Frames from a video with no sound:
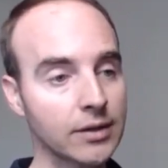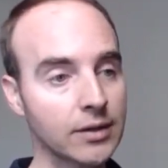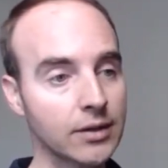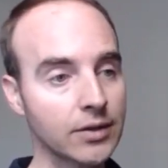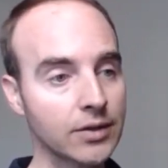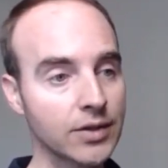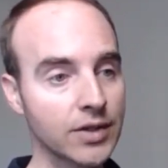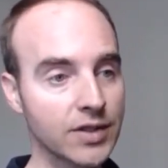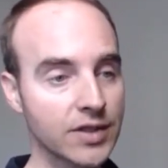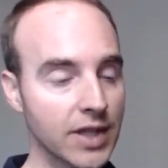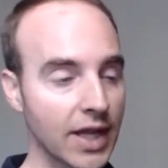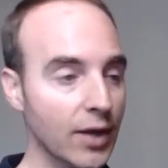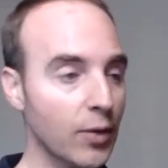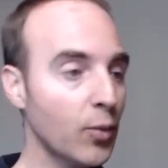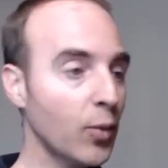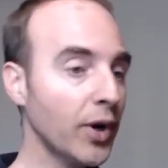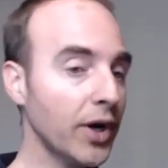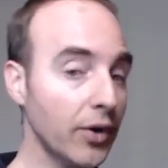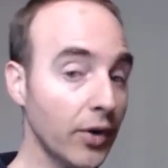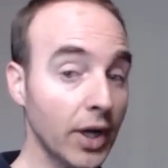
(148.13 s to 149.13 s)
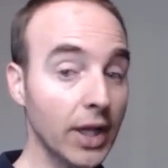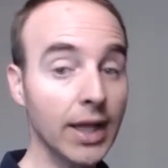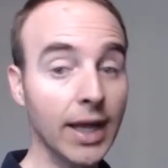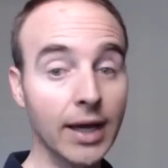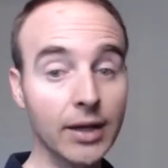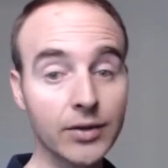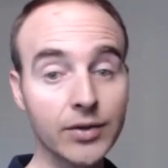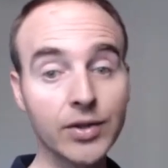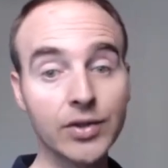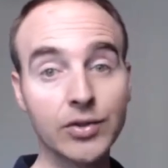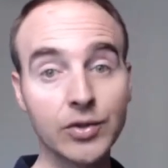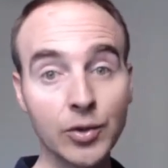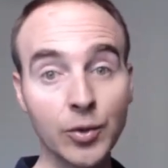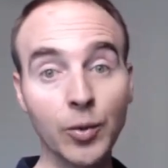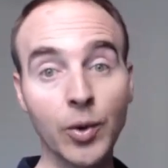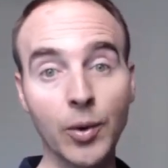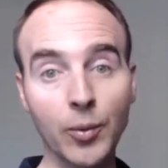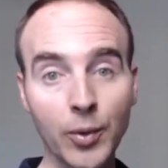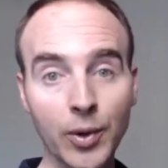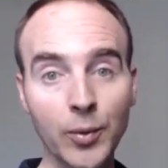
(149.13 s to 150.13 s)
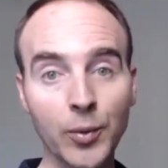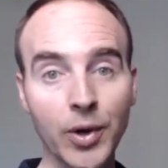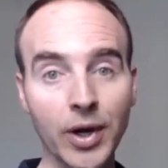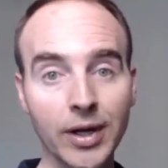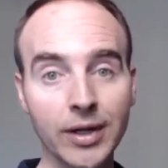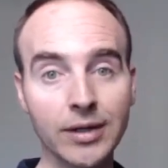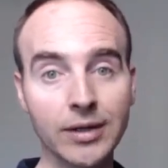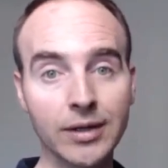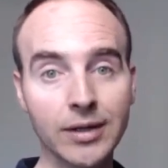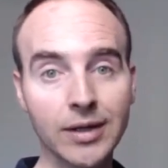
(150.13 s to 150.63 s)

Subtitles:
just like we're allowed to do what we want.